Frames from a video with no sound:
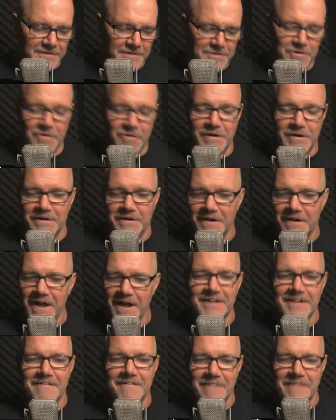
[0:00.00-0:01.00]
Trigger.
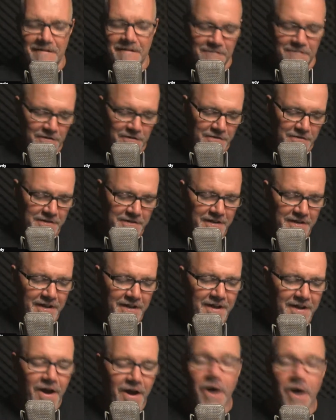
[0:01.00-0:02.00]
I love that word.
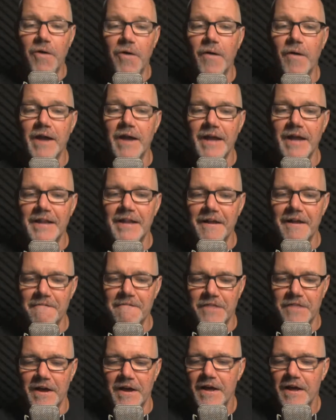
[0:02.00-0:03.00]
Oh, and I
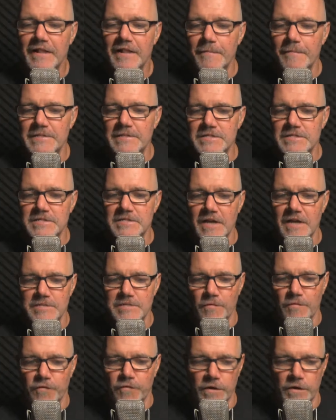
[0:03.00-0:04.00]
love let me just say this
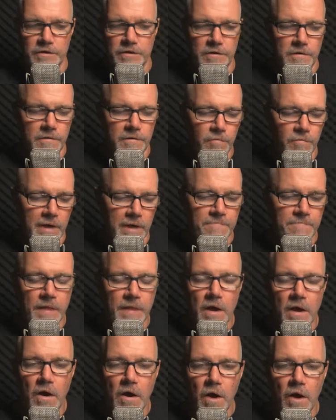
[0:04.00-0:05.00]
before you do, Wayne.
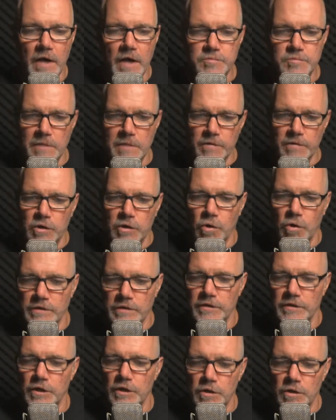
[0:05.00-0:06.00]
As we
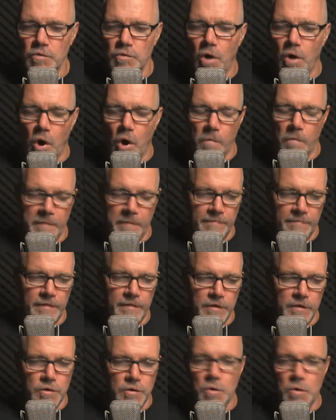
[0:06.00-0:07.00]
recorded the new open,
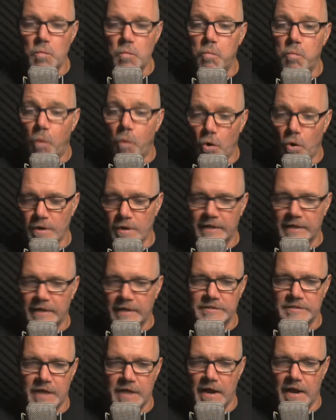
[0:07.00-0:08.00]
the new warning
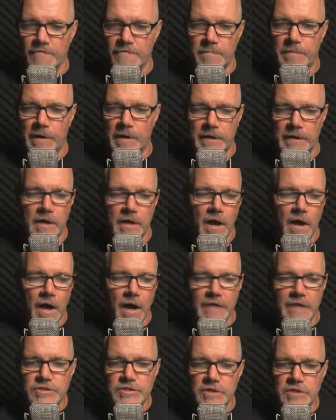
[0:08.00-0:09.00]
to everybody,
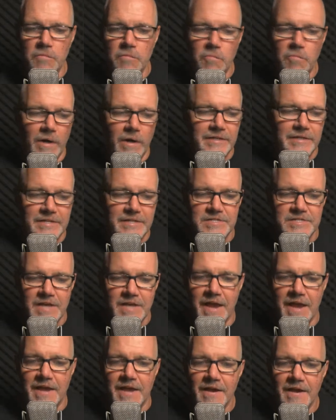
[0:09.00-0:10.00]
I so wanted to
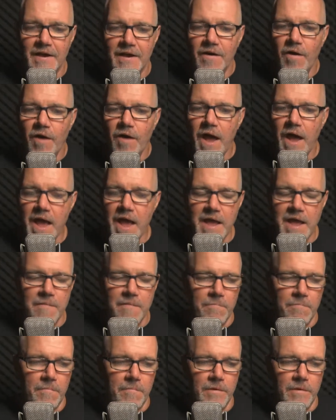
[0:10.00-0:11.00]
say, hey,
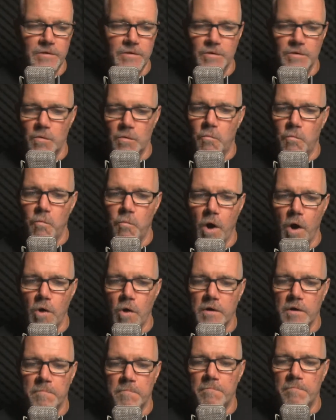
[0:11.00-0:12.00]
you
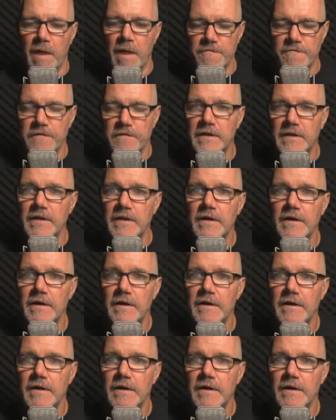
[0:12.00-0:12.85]
woke muffin.